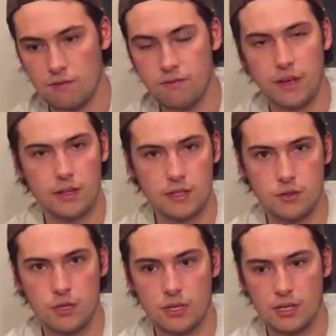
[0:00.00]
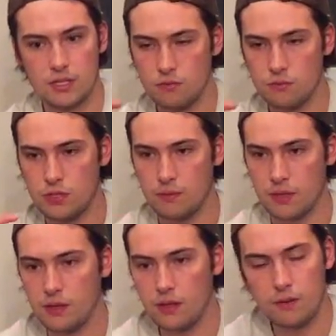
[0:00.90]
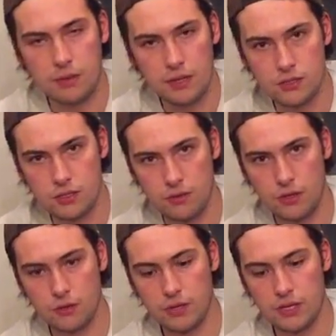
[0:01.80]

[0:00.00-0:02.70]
fail at doing, is something a lot of players don't know,